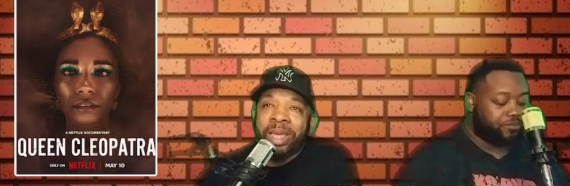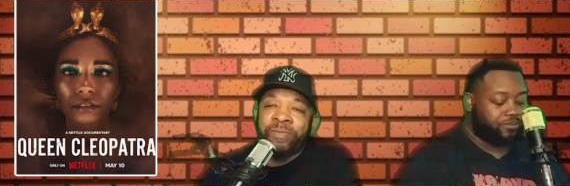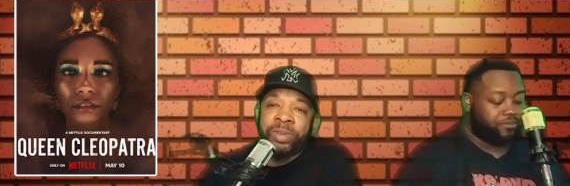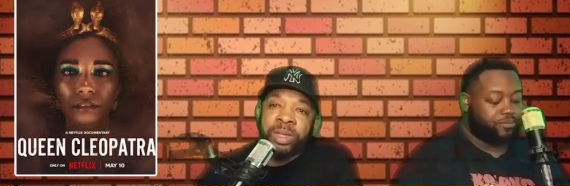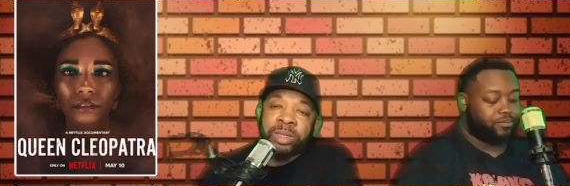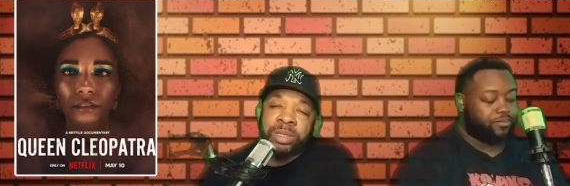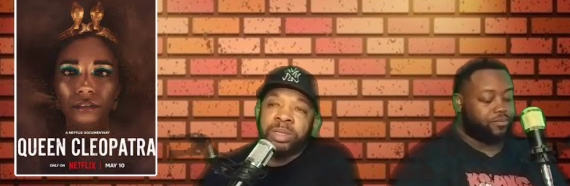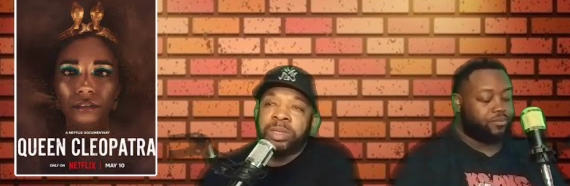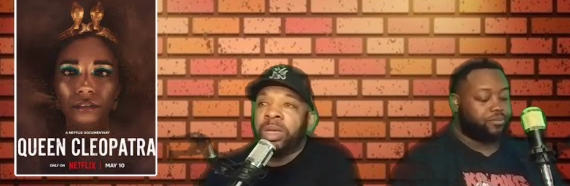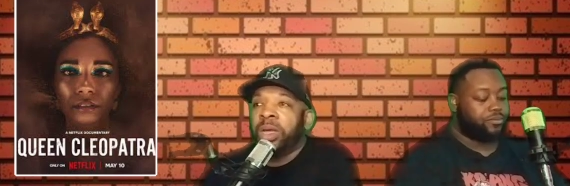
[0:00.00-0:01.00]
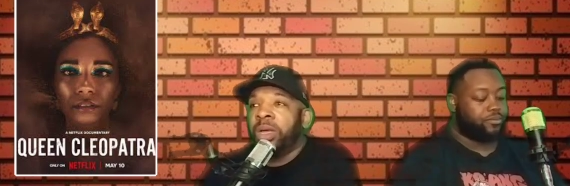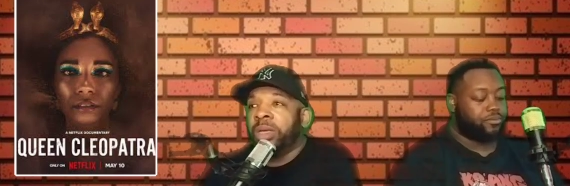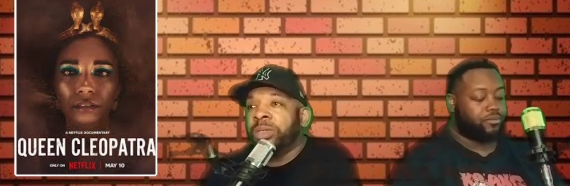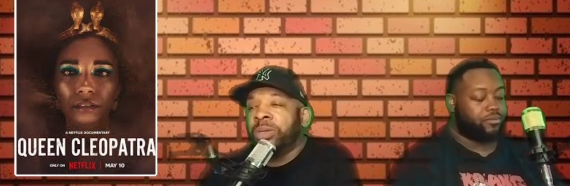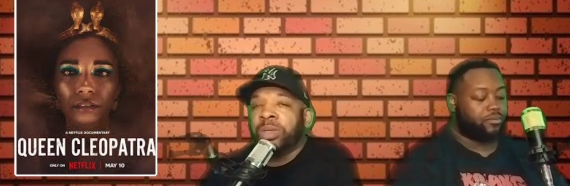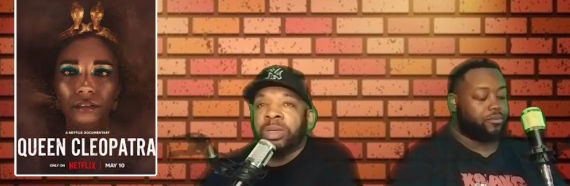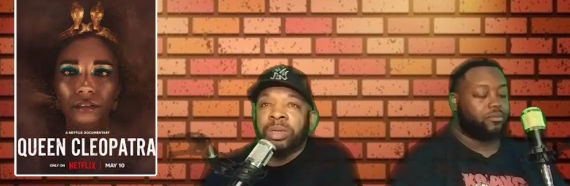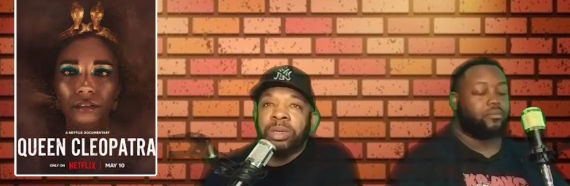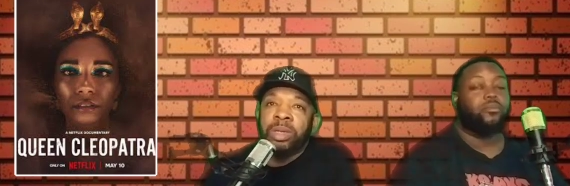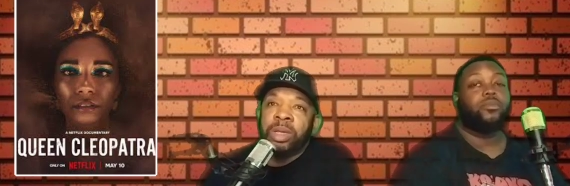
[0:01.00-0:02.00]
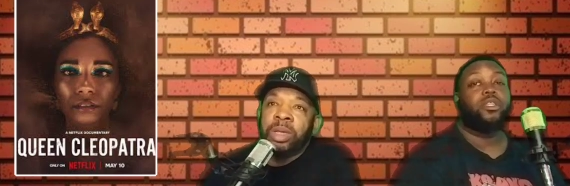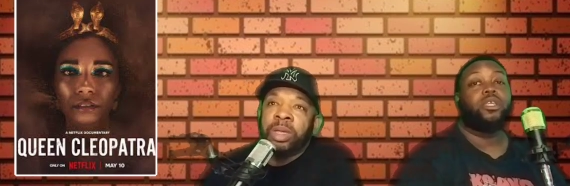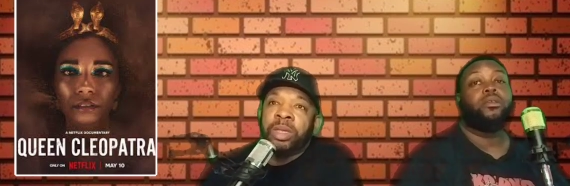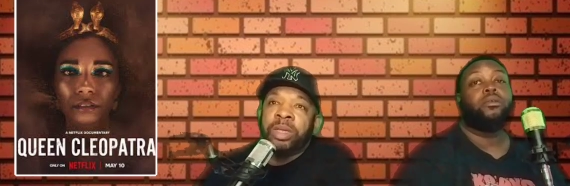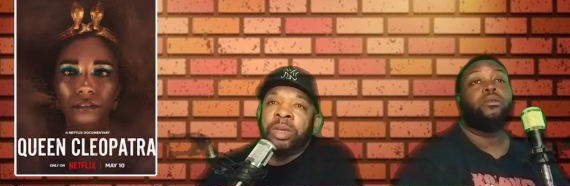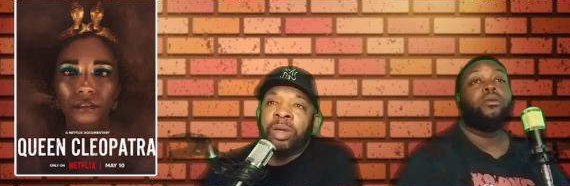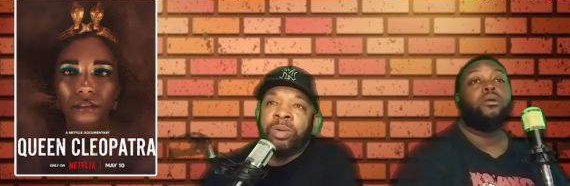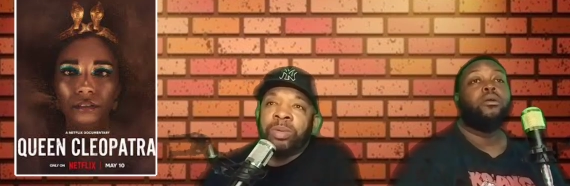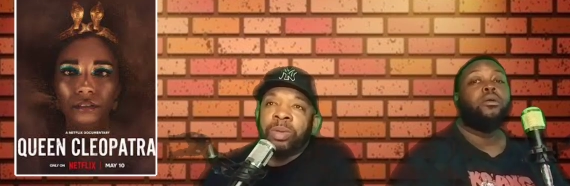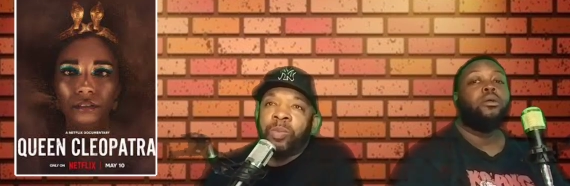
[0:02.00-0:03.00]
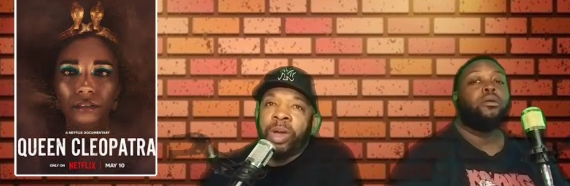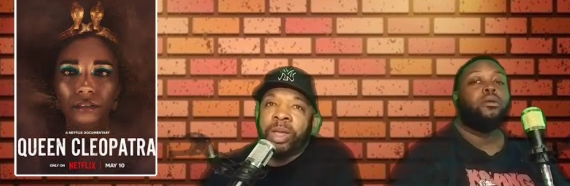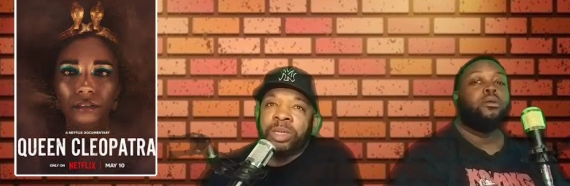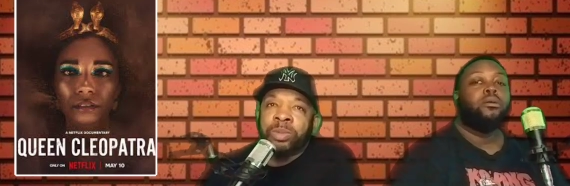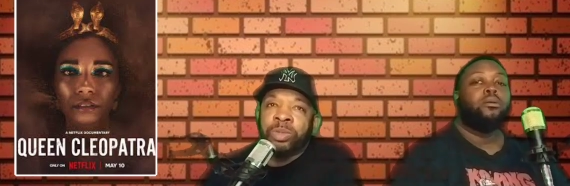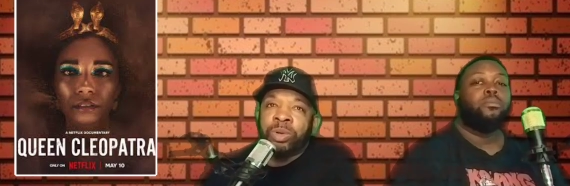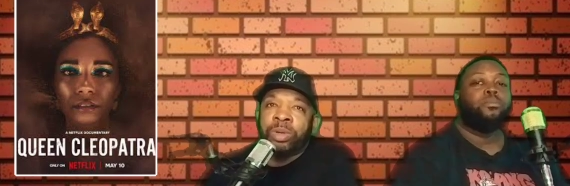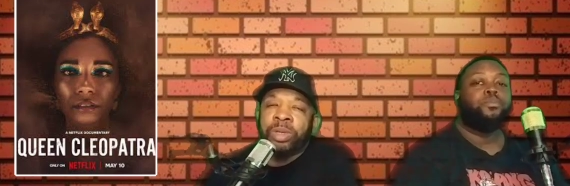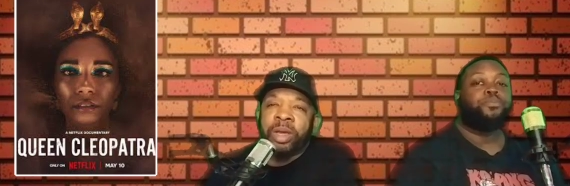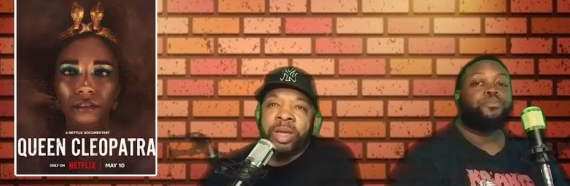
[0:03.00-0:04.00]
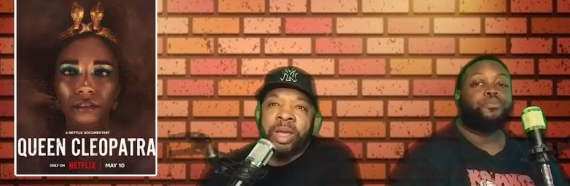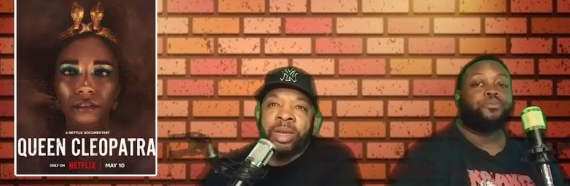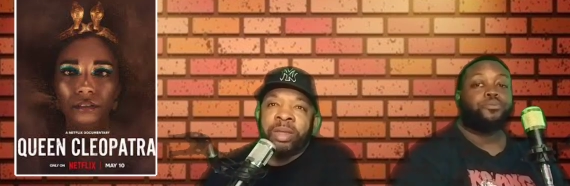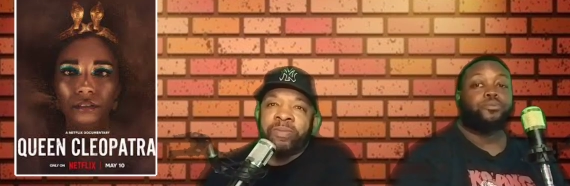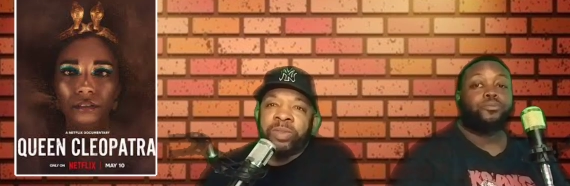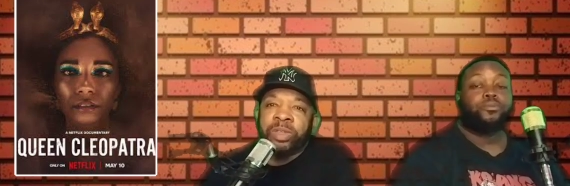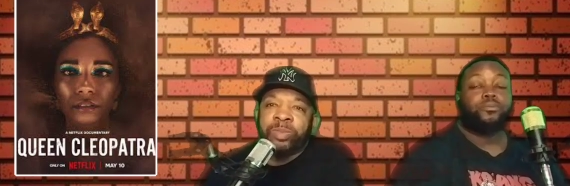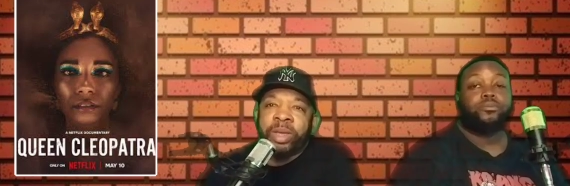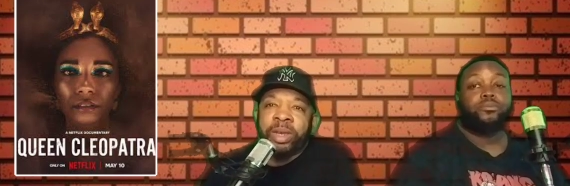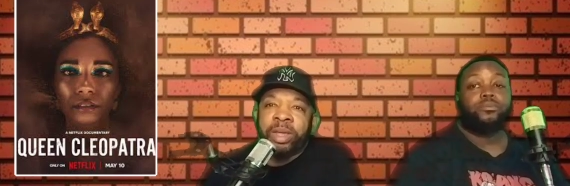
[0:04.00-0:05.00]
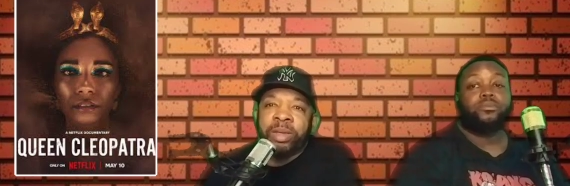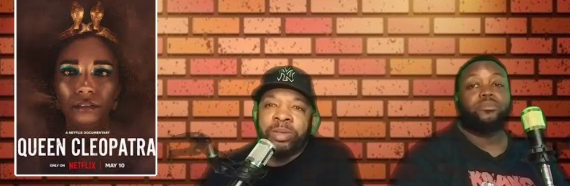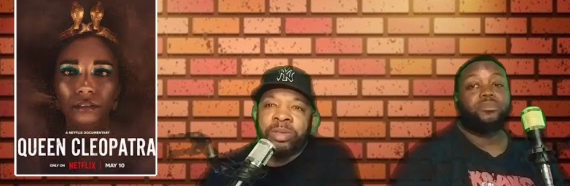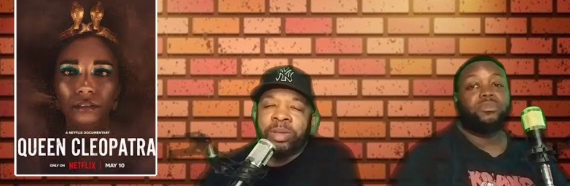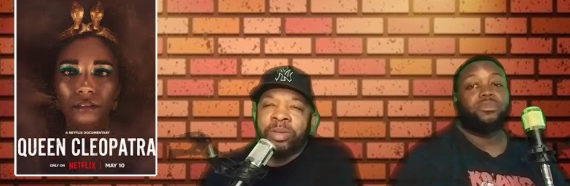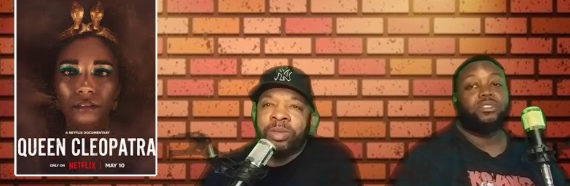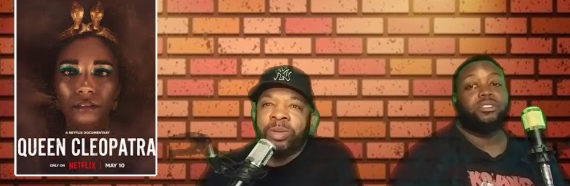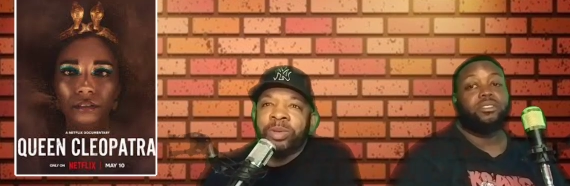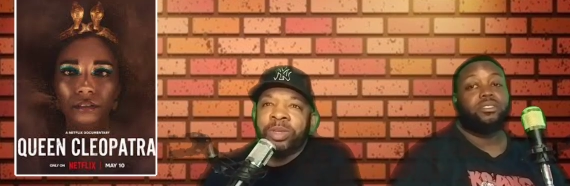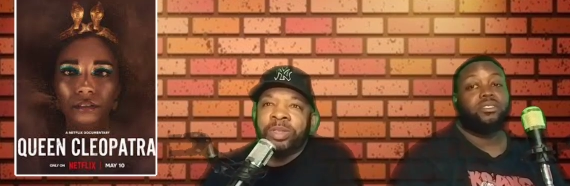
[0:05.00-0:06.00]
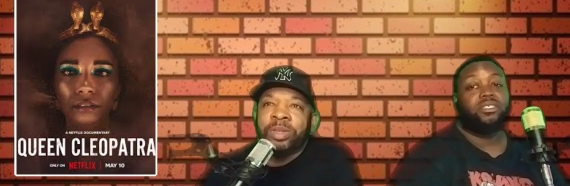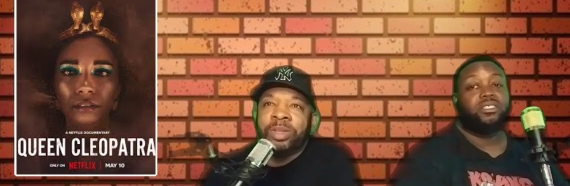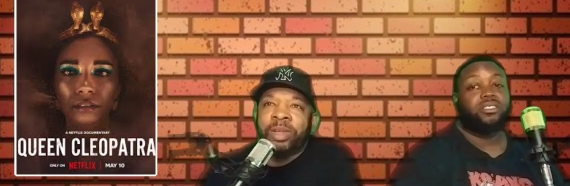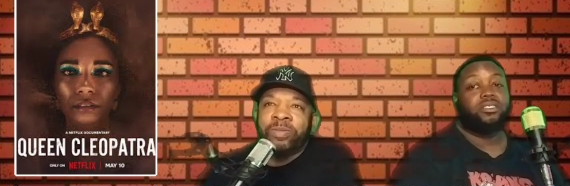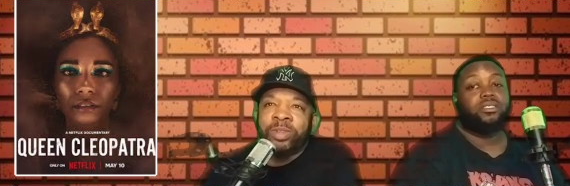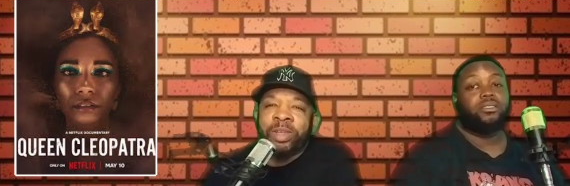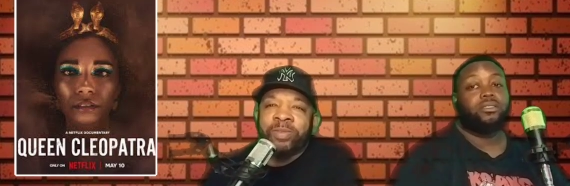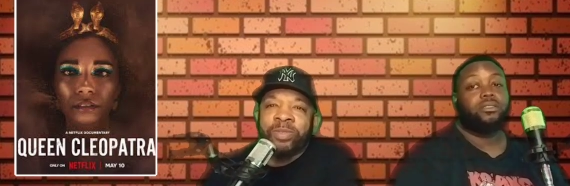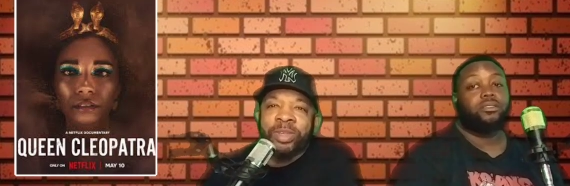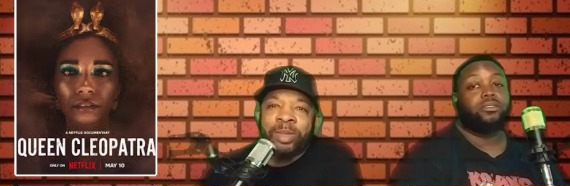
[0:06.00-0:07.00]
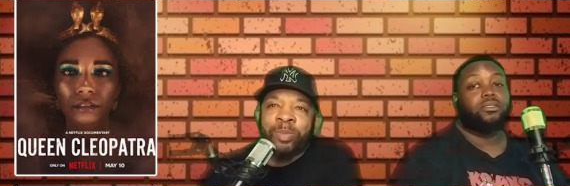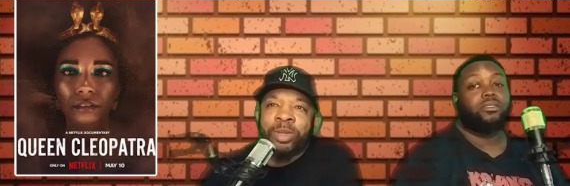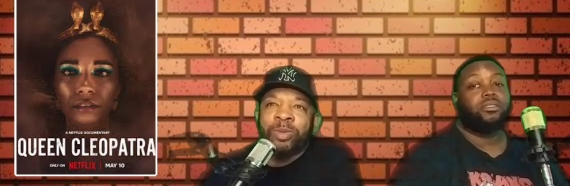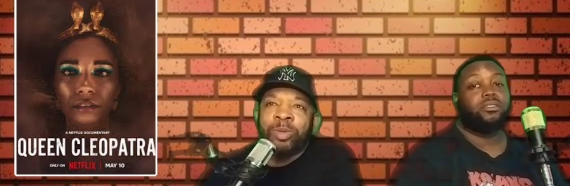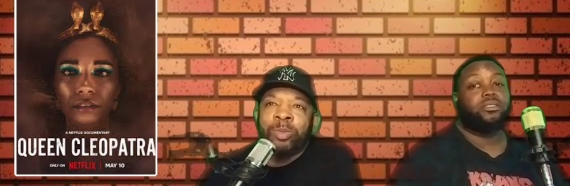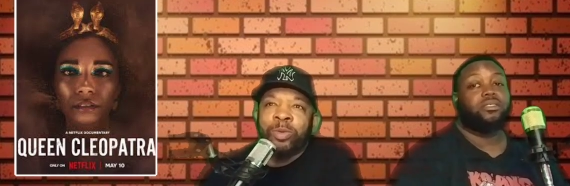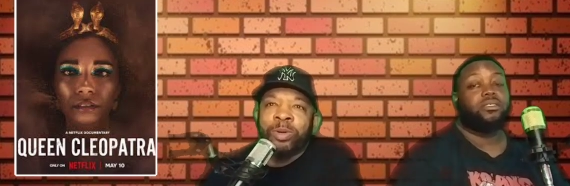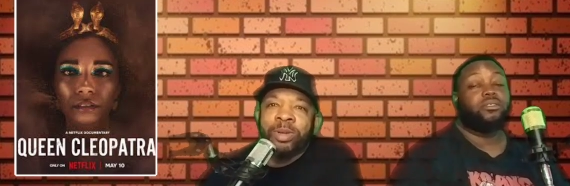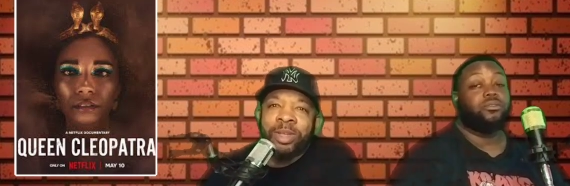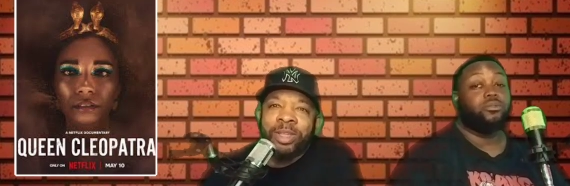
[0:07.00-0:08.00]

Speaker 1: Netflix. Uh so you can you know, watching. I'm sure all y'all got Netflix by now. You know, you don't need the love a love lover email no more.